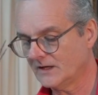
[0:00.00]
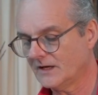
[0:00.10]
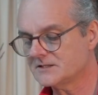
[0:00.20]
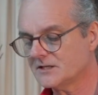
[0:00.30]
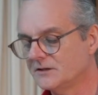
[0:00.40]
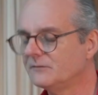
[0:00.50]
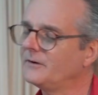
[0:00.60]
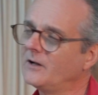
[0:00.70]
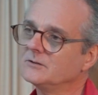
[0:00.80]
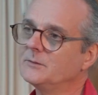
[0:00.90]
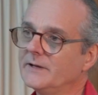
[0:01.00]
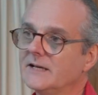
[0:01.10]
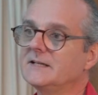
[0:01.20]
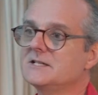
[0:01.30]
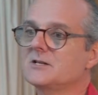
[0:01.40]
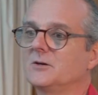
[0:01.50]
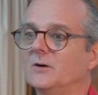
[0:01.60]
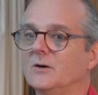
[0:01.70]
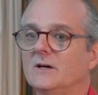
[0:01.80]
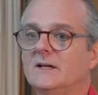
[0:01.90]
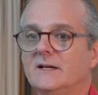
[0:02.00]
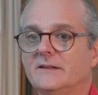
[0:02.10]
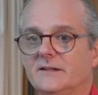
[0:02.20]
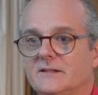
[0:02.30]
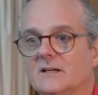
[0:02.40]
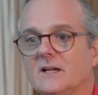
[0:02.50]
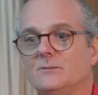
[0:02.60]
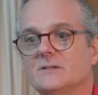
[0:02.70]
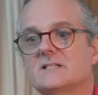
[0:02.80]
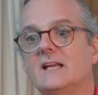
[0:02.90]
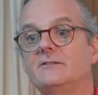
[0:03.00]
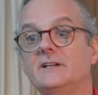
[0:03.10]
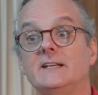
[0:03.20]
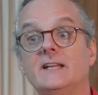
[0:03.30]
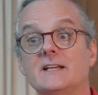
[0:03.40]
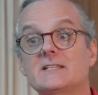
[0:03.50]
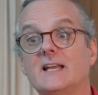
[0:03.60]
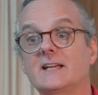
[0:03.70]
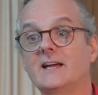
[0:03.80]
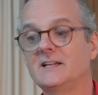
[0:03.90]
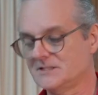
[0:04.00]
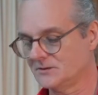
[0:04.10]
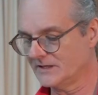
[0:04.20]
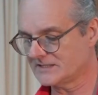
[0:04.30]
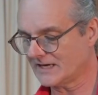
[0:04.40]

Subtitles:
And so the vulnerability score that the Global Slavery Index allocates to each